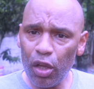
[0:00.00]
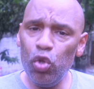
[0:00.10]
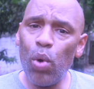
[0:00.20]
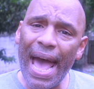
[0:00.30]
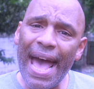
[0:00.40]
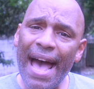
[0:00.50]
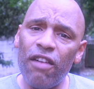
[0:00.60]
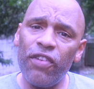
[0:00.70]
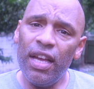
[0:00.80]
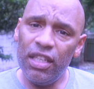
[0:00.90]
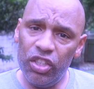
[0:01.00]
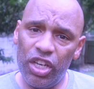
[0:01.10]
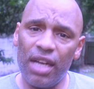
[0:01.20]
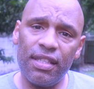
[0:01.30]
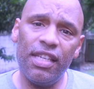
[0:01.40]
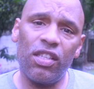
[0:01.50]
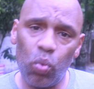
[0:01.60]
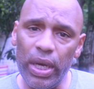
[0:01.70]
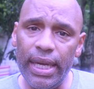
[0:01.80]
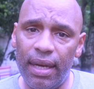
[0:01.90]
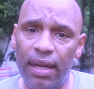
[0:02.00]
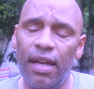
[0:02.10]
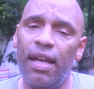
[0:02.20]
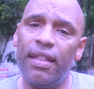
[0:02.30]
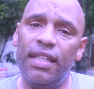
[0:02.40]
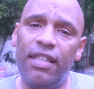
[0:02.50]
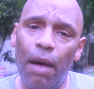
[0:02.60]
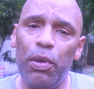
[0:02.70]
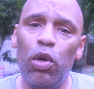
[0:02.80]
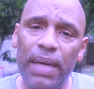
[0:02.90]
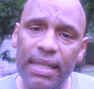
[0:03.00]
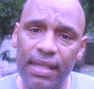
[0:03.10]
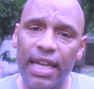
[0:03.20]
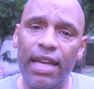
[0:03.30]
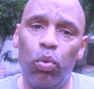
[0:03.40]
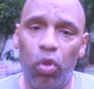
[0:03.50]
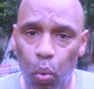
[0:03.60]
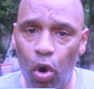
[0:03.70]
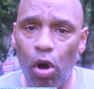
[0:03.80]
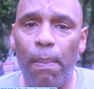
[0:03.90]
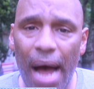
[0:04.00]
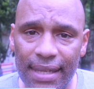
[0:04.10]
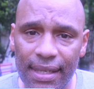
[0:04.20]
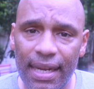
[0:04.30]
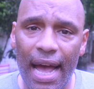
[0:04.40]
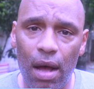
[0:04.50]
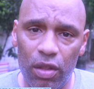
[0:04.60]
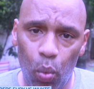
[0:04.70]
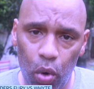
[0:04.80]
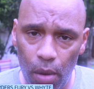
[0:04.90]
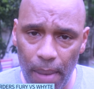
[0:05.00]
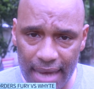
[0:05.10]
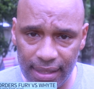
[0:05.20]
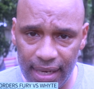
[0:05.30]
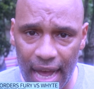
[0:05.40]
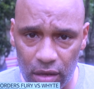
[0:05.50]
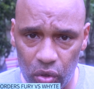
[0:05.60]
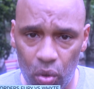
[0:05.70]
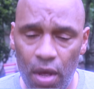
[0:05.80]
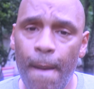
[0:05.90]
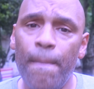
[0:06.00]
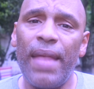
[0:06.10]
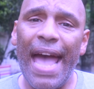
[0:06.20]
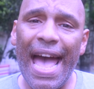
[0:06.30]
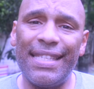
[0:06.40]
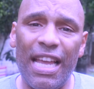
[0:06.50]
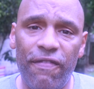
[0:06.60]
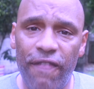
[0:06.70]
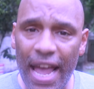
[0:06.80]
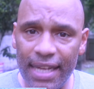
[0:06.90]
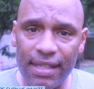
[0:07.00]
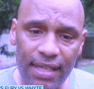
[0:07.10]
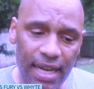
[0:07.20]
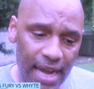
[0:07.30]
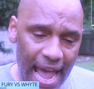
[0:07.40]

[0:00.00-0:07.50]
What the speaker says: you have just this week, the WBC with the World Boxing Council has a vacancy